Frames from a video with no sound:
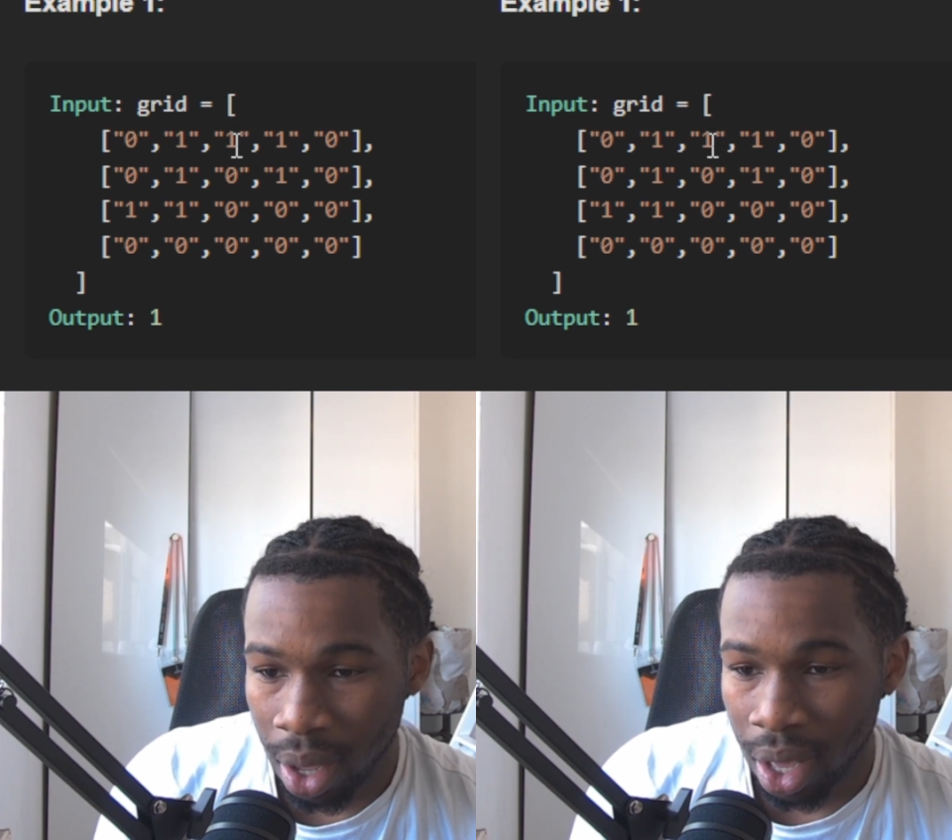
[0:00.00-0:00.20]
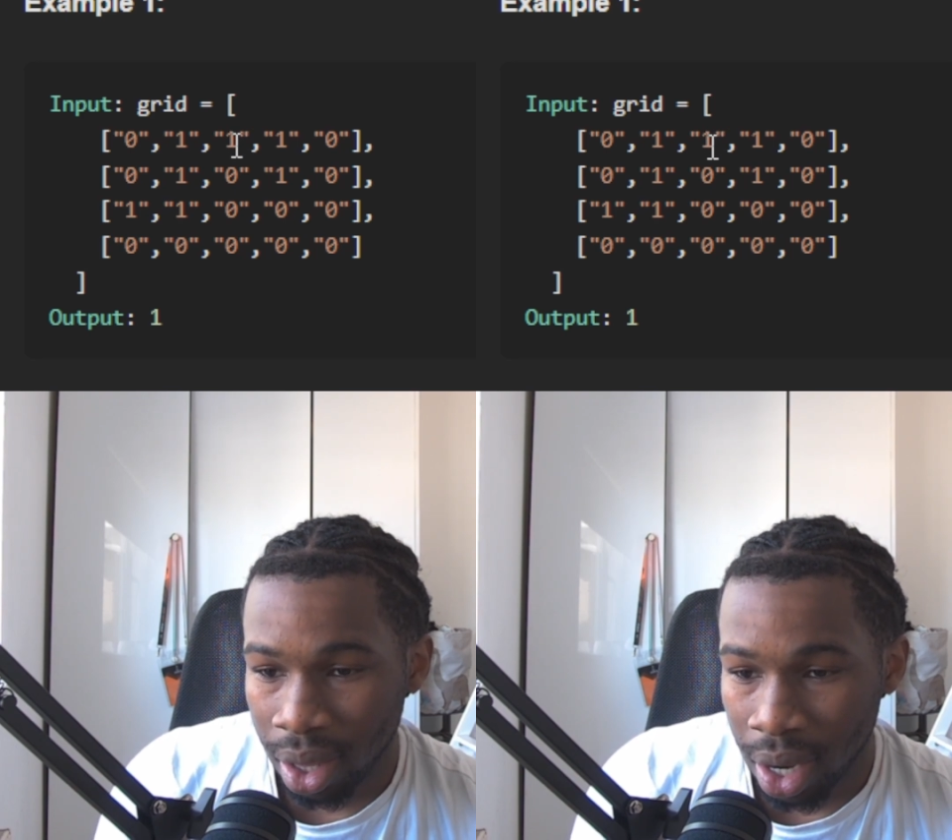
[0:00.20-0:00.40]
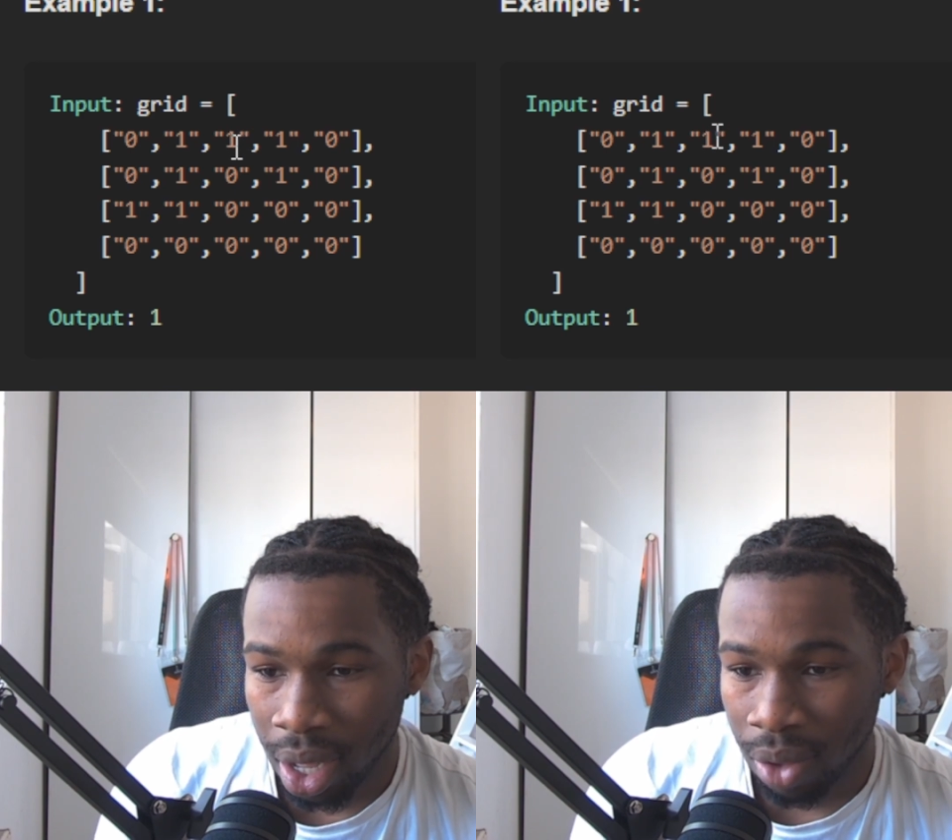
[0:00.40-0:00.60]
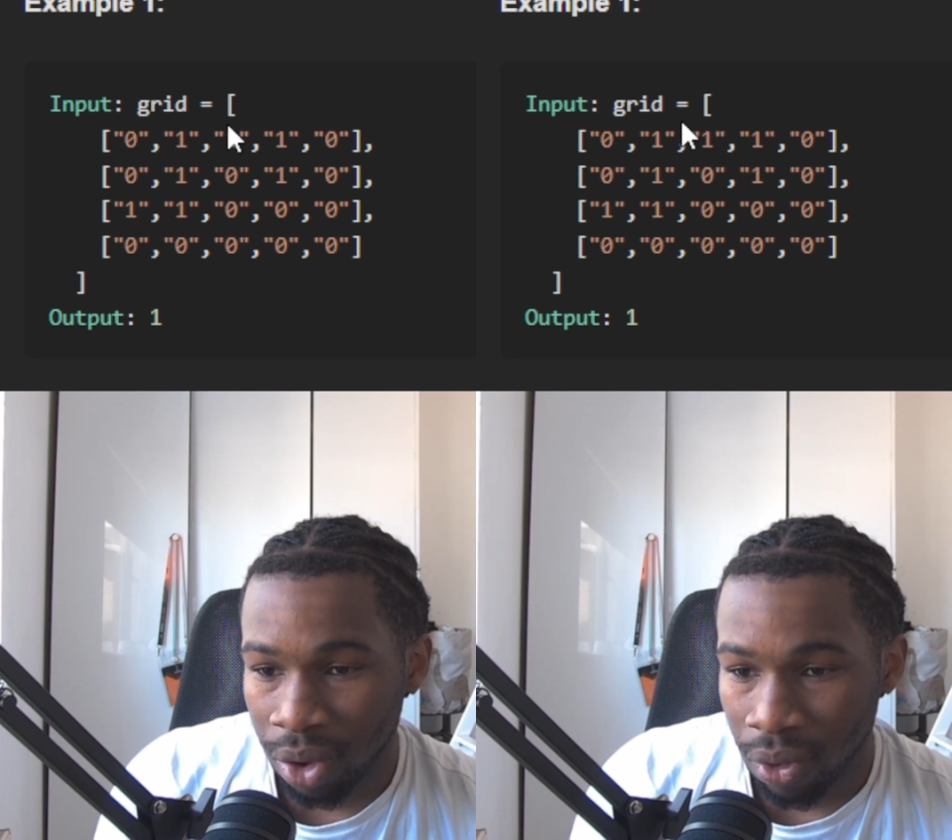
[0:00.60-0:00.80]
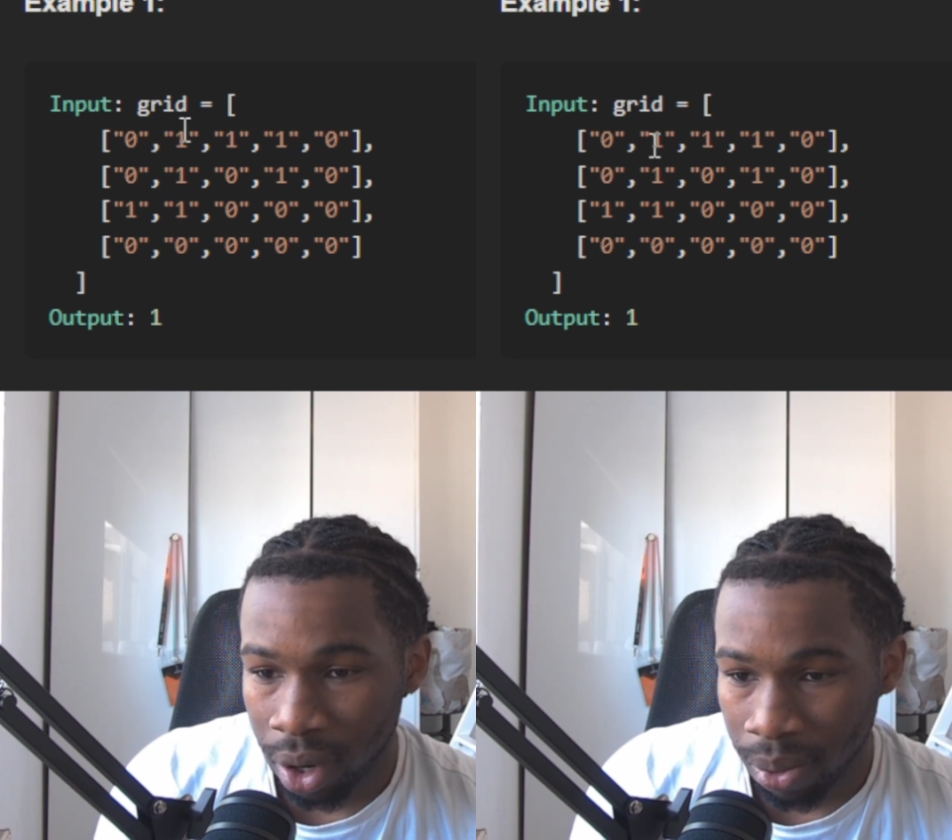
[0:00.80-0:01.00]
as an item
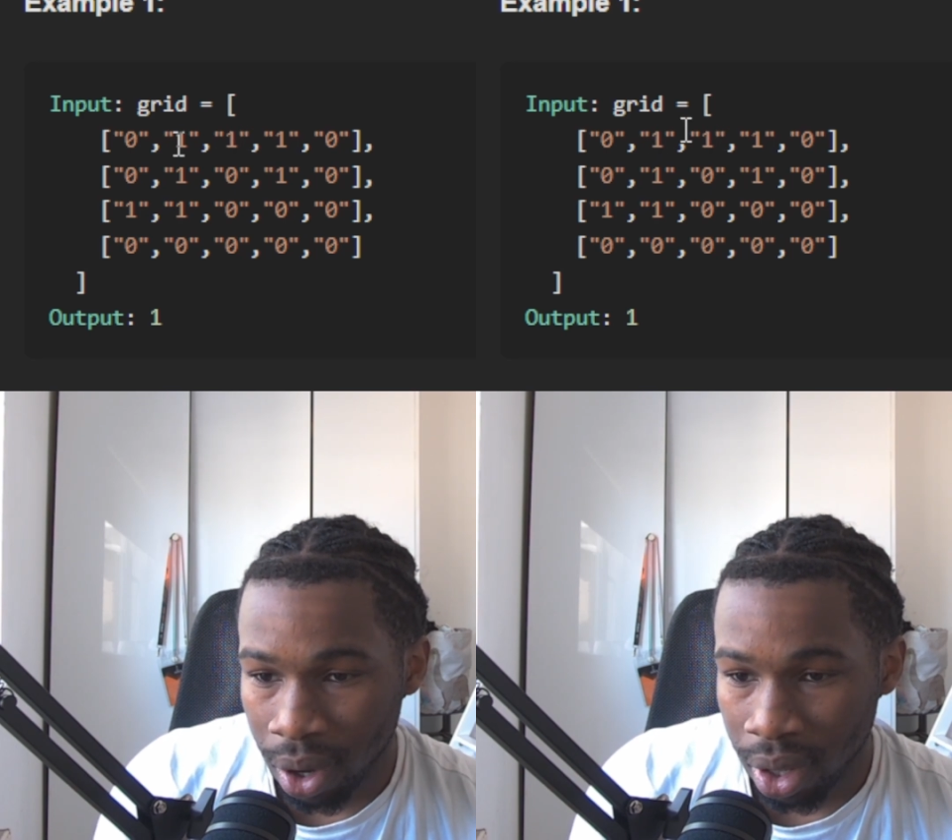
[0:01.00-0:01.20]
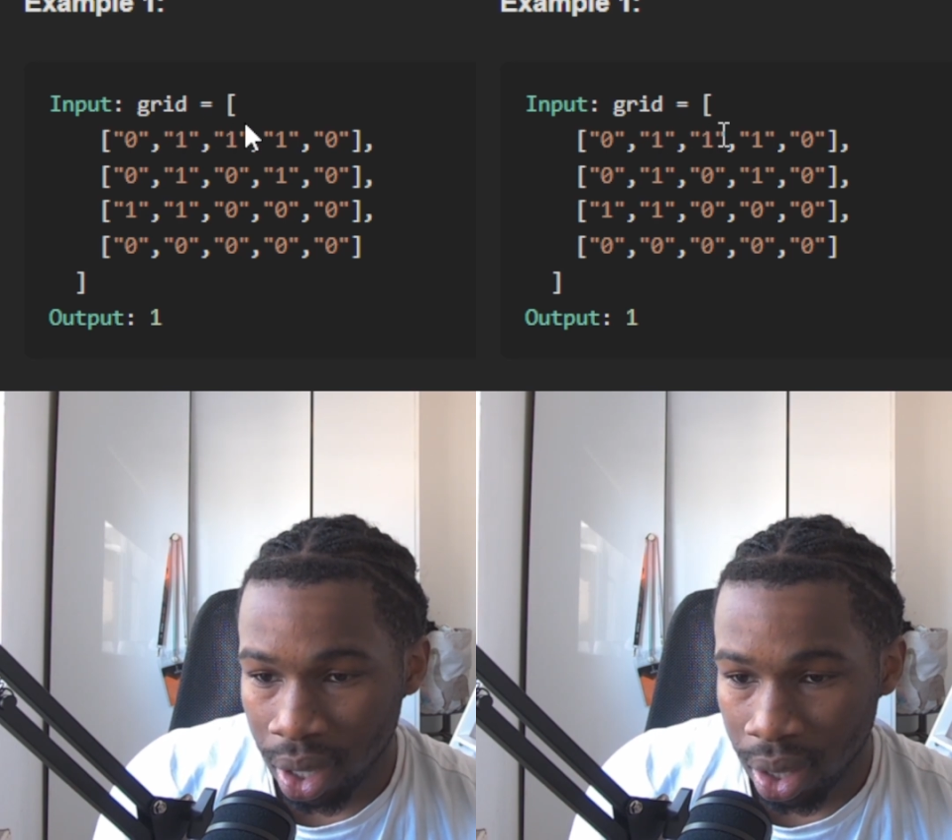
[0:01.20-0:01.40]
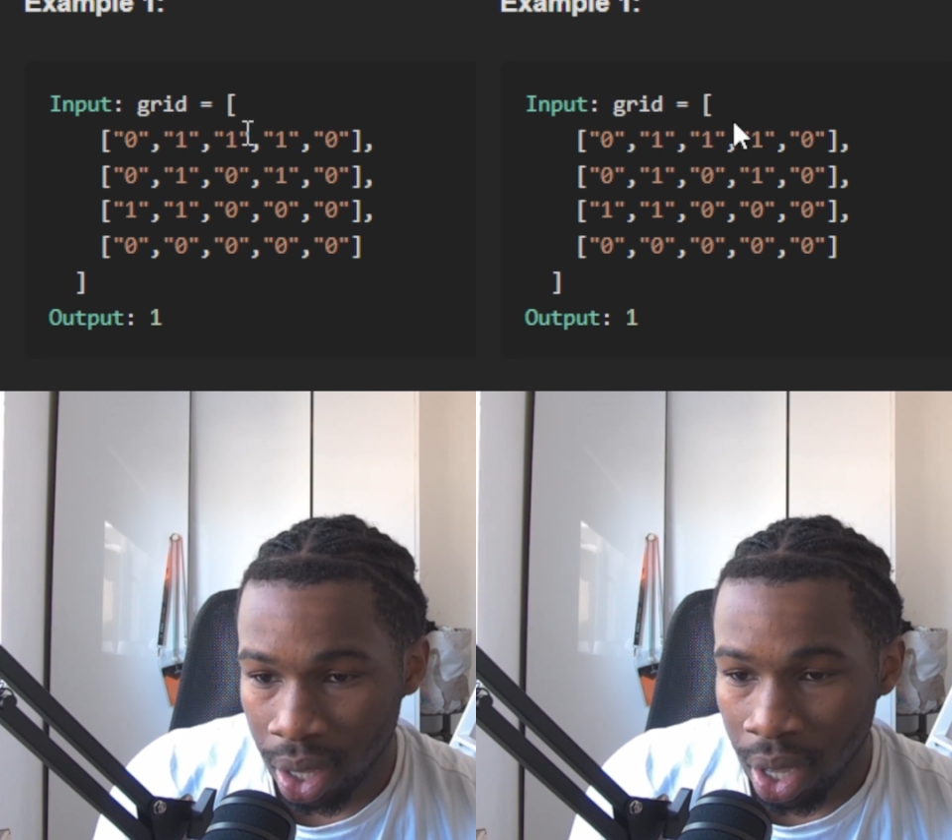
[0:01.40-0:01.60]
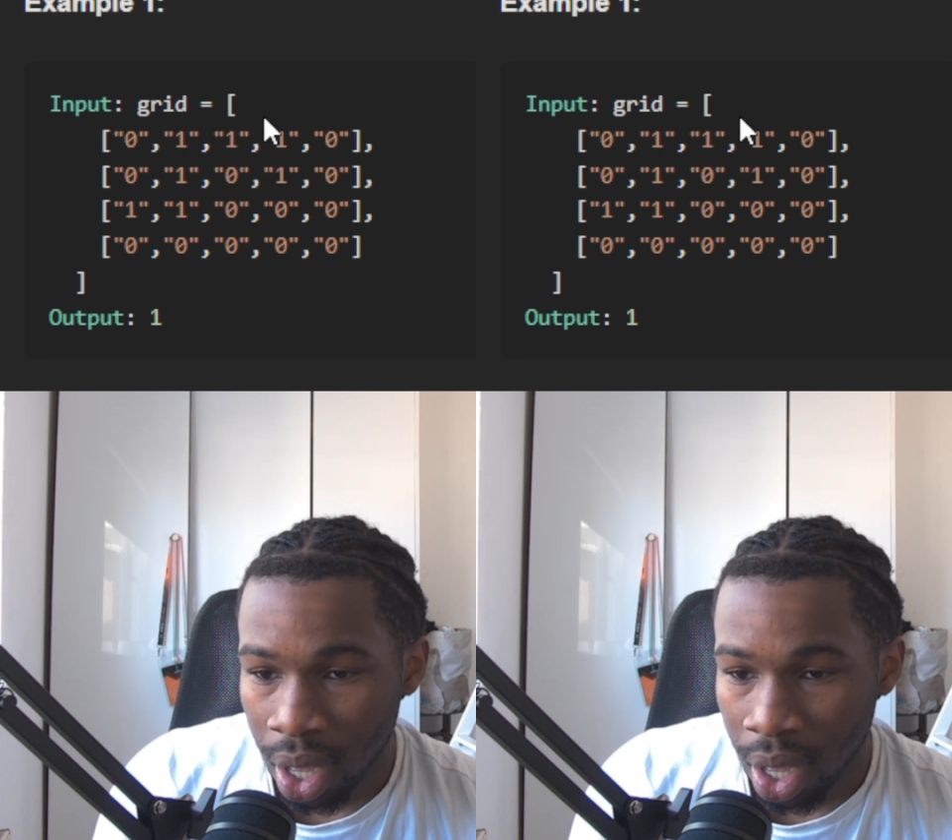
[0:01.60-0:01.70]
we've already processed.